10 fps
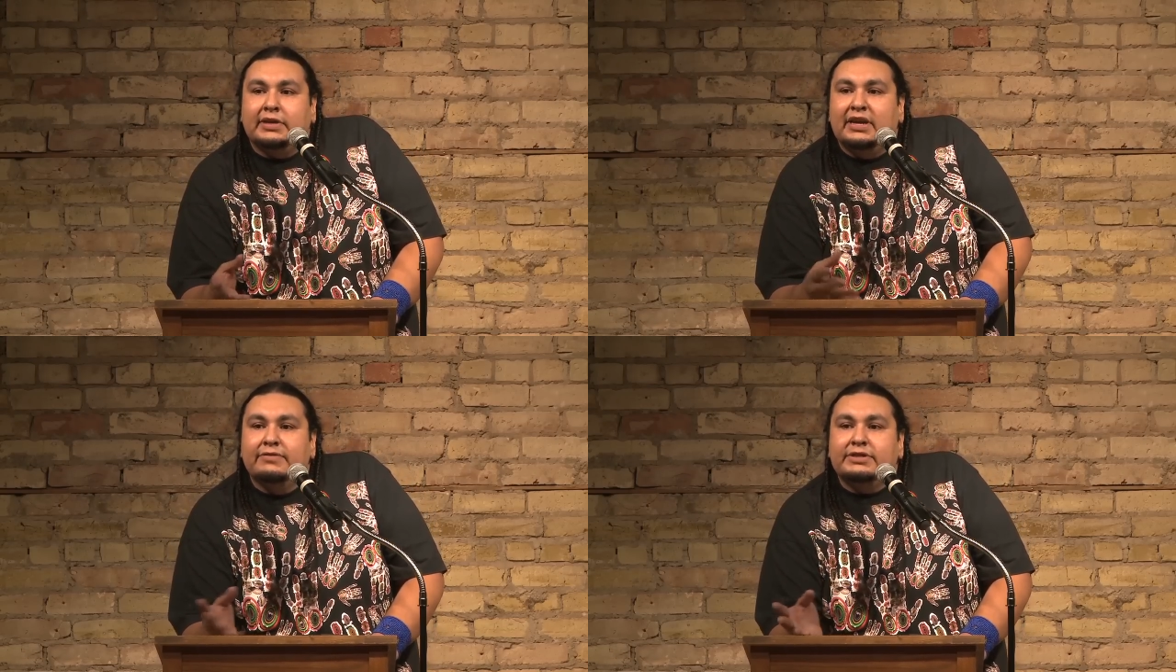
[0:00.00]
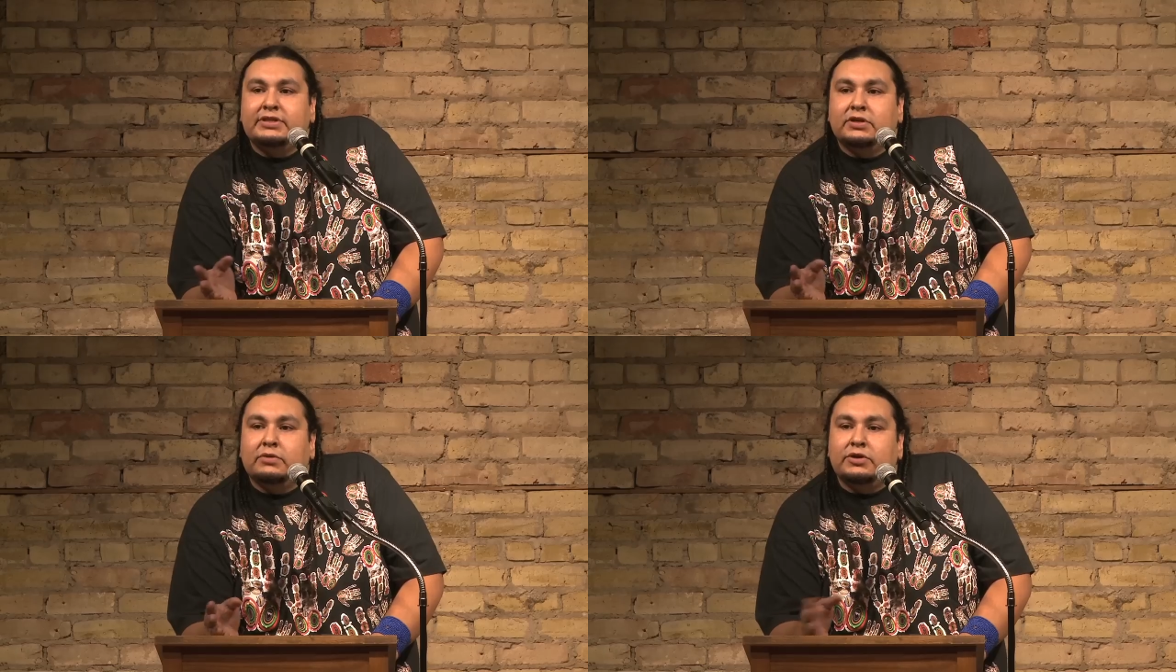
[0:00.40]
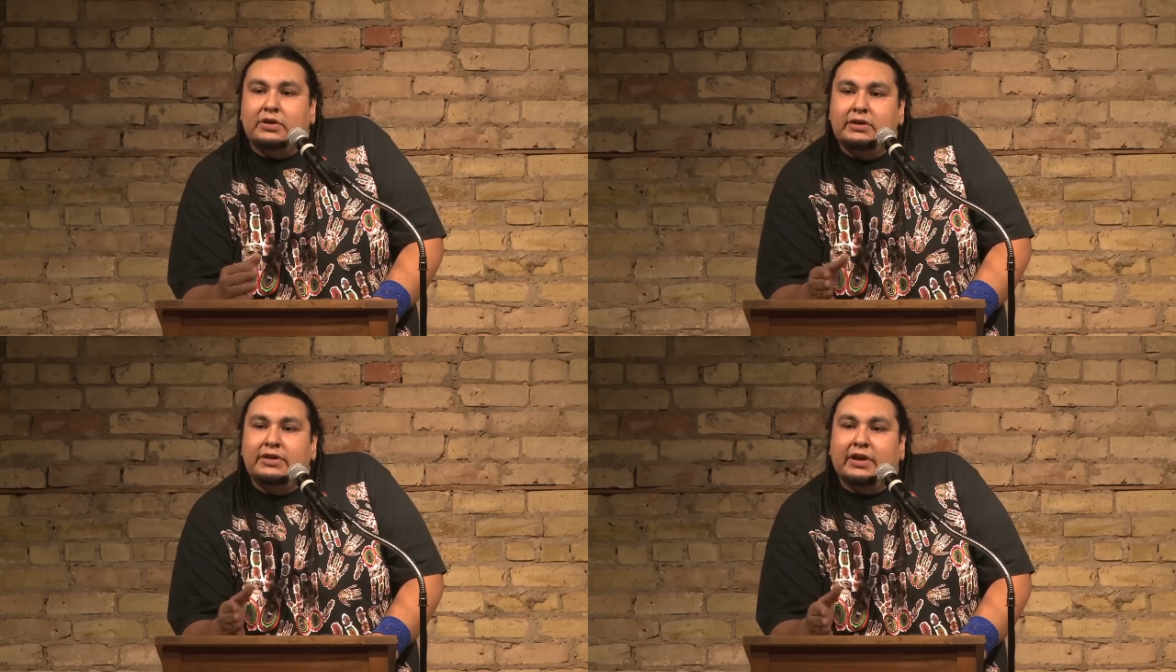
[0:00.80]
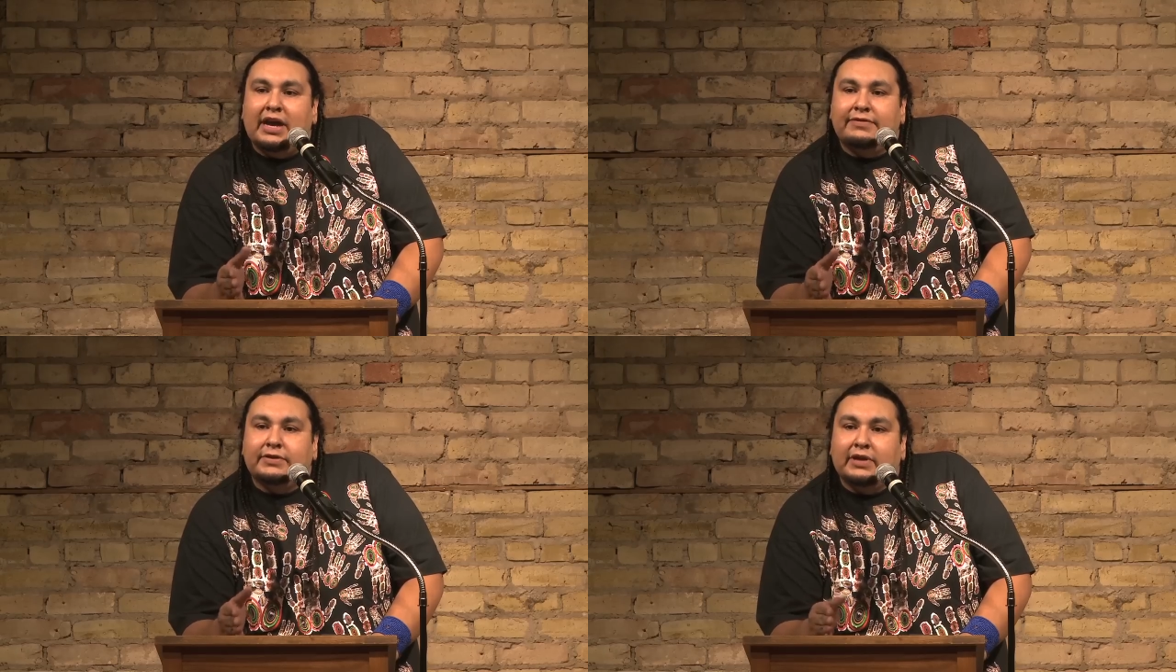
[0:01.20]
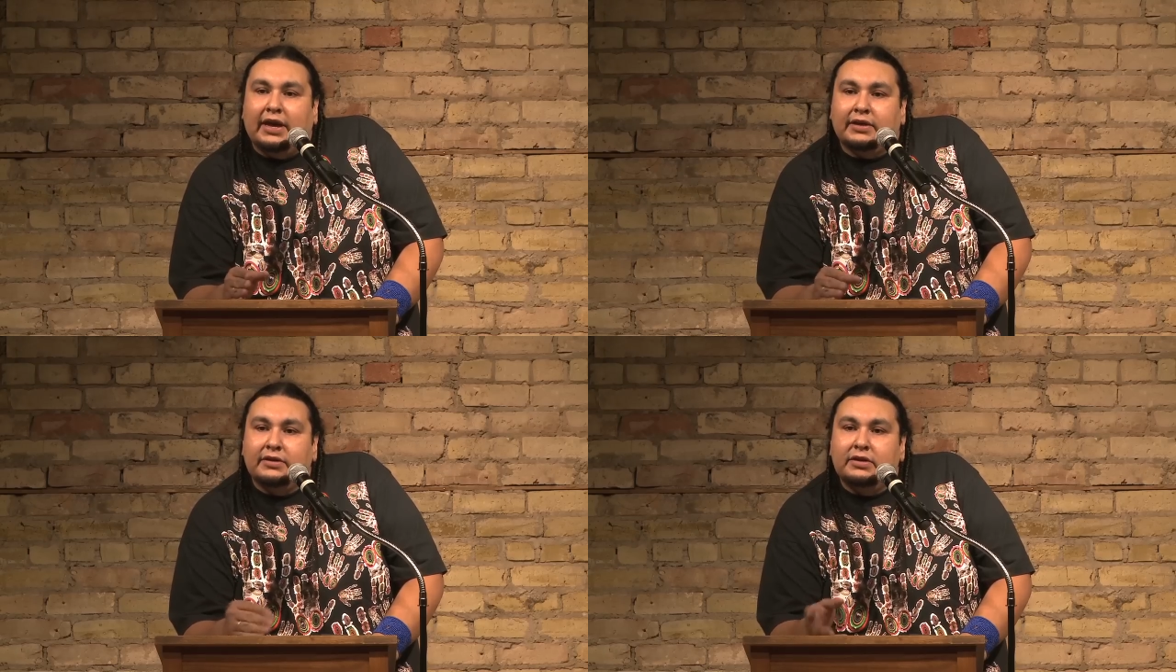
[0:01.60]
Every single one. You either have
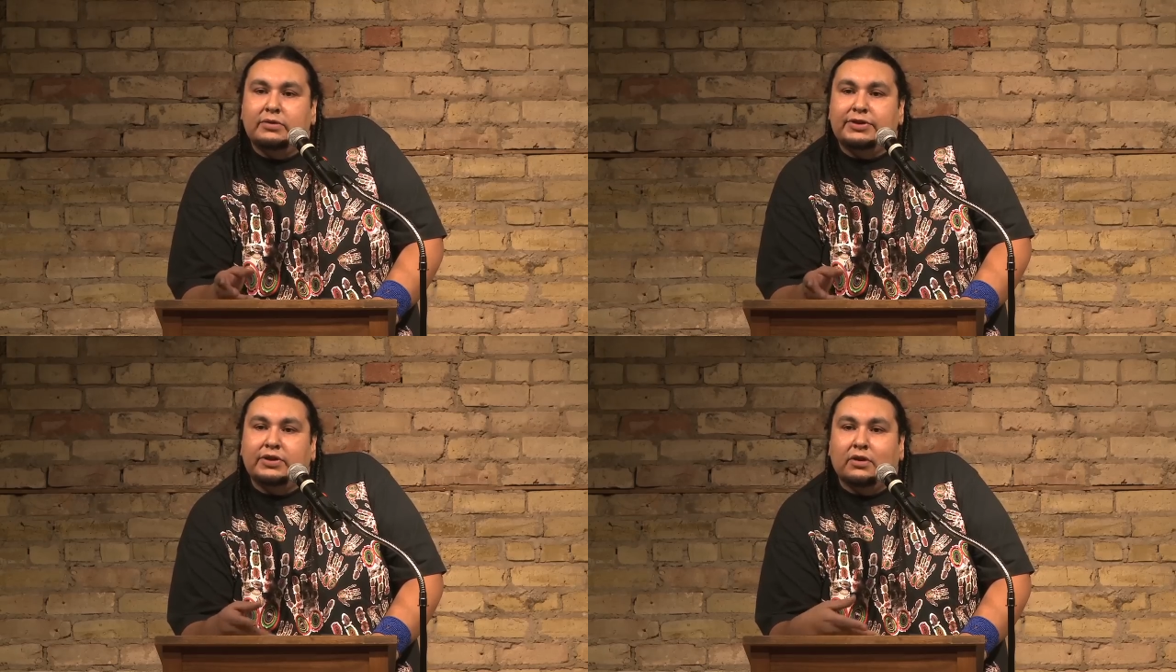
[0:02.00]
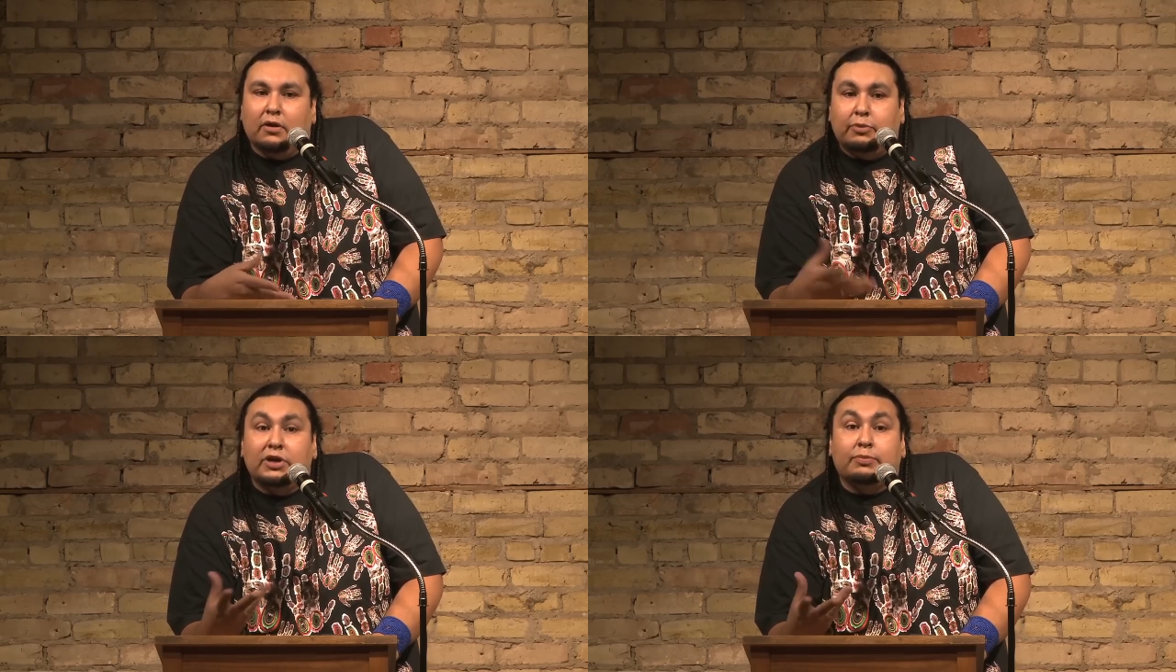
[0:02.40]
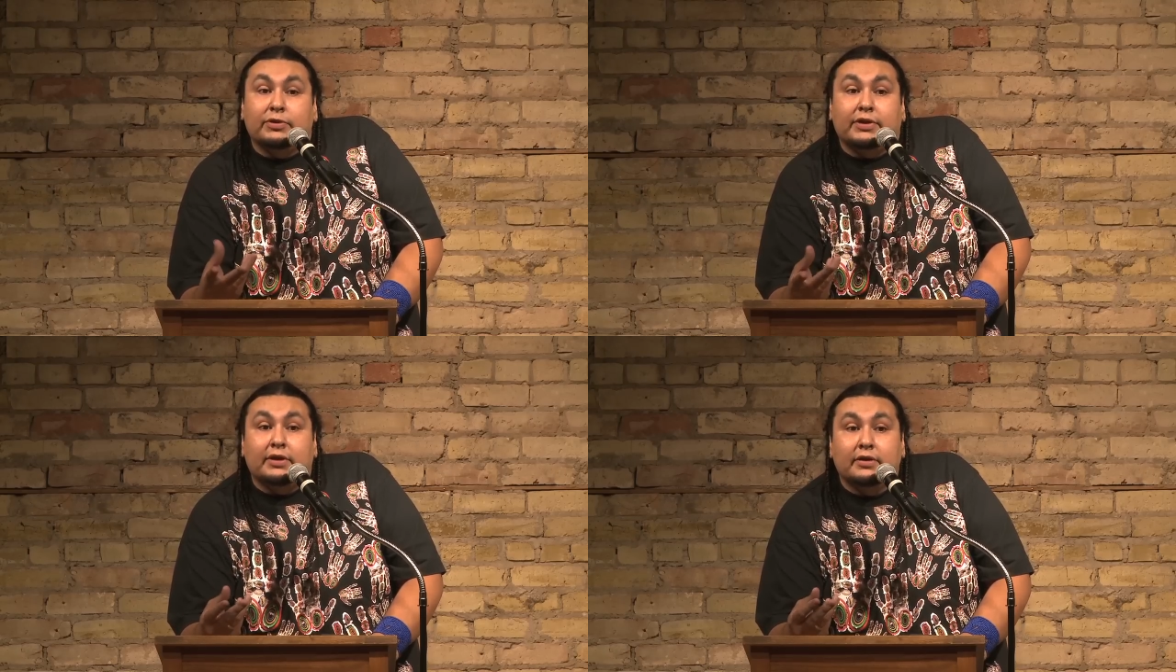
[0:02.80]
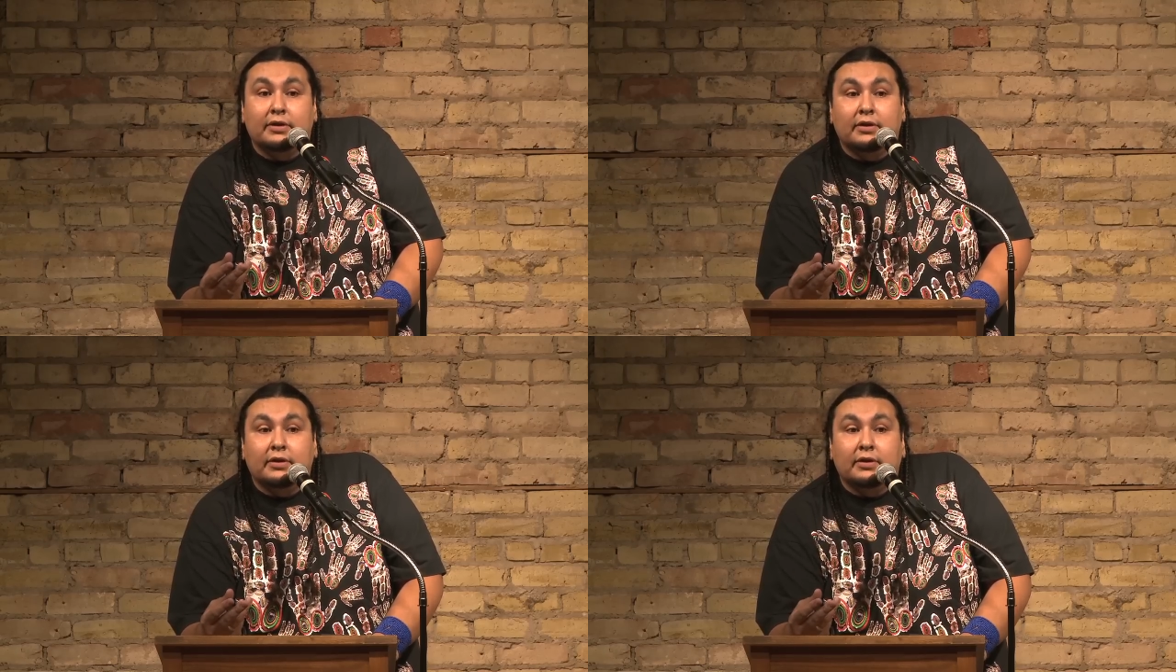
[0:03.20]
to deal with it or put up with it.